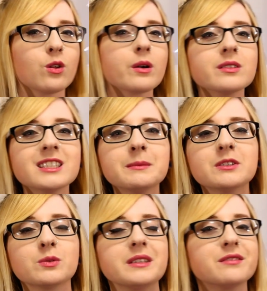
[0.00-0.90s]
loyalty
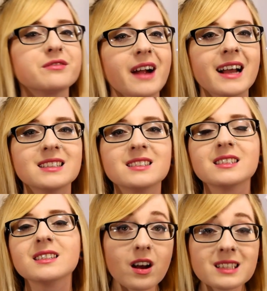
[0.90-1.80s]
between friends.
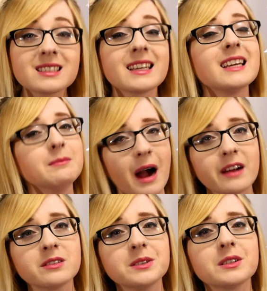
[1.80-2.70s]
Honestly,
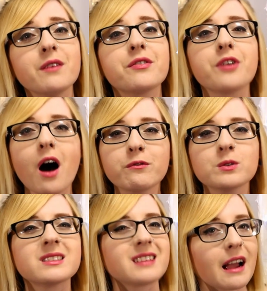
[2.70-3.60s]
admirers of thoughtful
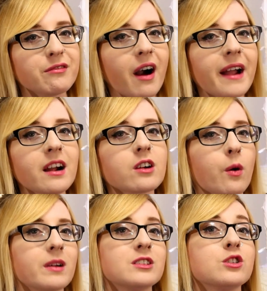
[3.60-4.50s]
sci-fi are
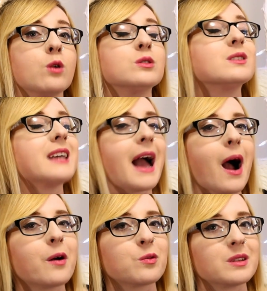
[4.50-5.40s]
going to go to
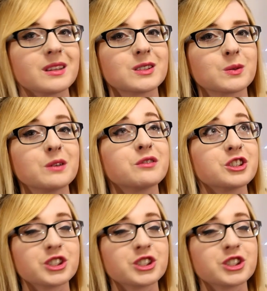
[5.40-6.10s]
town with this one for